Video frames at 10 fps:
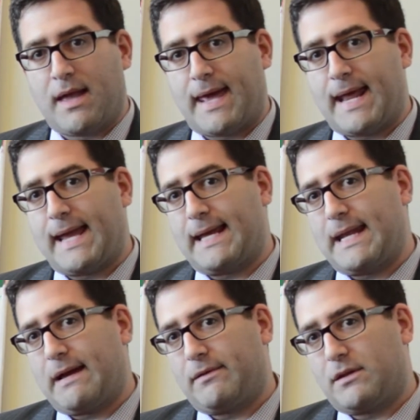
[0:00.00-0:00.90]
And I
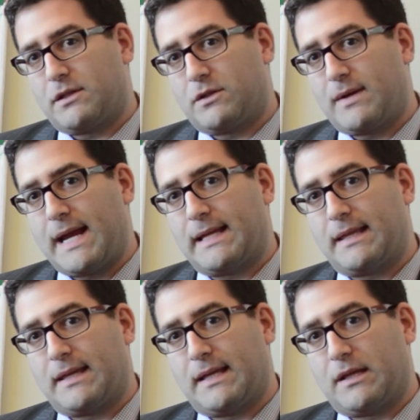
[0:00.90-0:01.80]
can have the strength
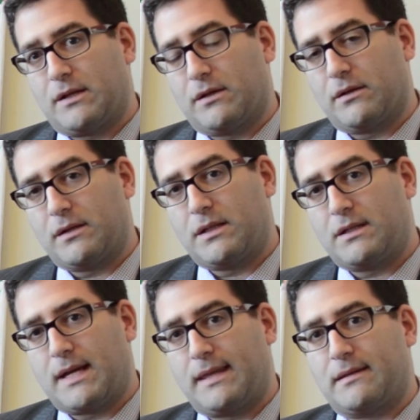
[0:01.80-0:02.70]
and the
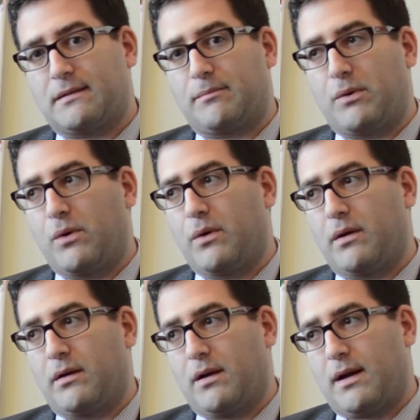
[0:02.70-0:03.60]
courage and the
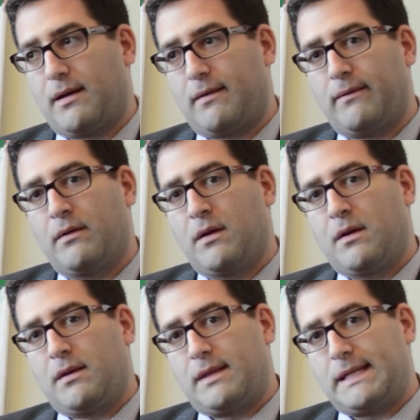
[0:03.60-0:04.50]
support of
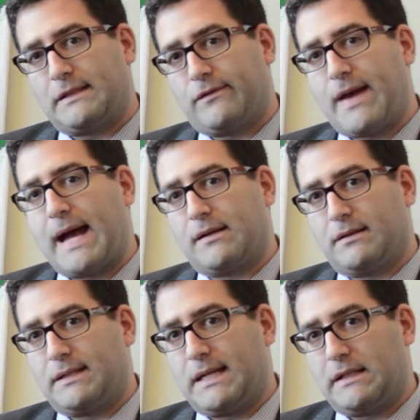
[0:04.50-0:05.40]
this
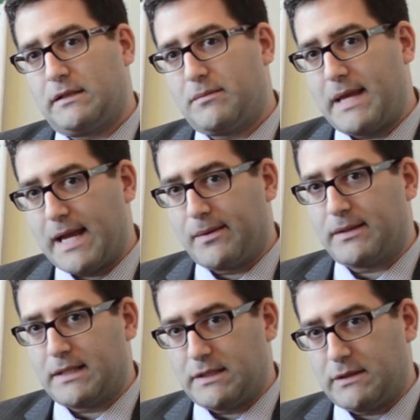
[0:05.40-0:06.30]
faculty to be
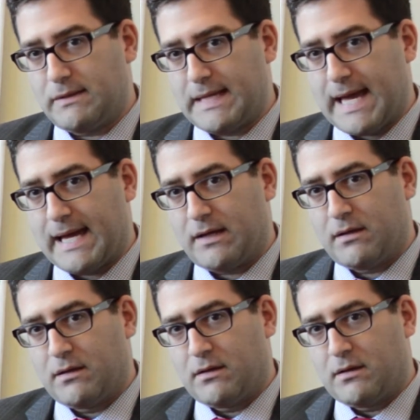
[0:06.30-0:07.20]
able to do that.
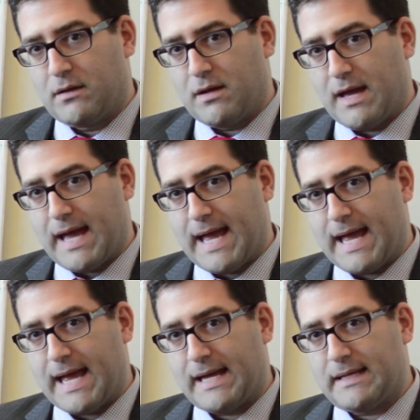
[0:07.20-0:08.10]

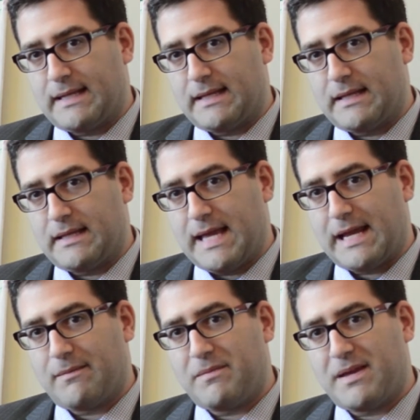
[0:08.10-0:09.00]
And they
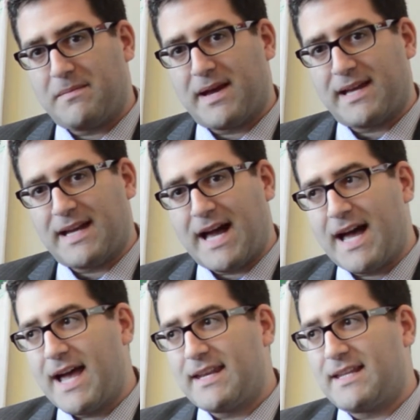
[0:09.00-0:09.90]
can be my
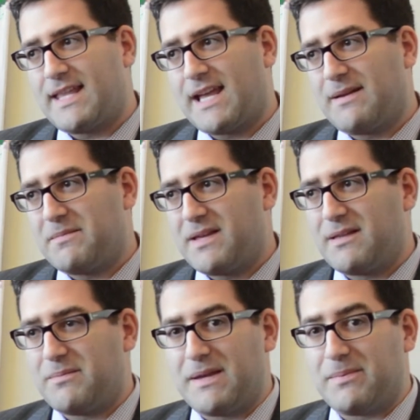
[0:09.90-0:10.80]
guide and they can be
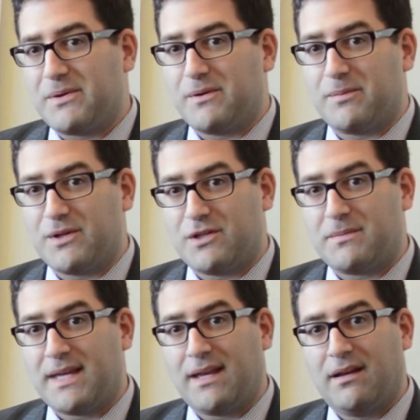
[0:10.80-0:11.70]
the people who
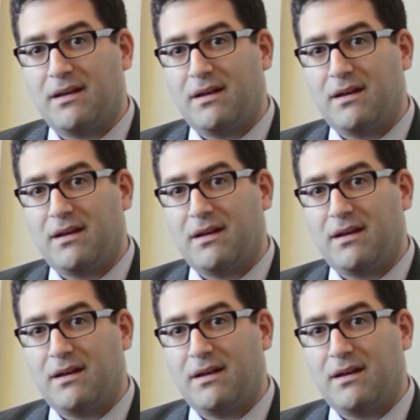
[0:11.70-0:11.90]
push me.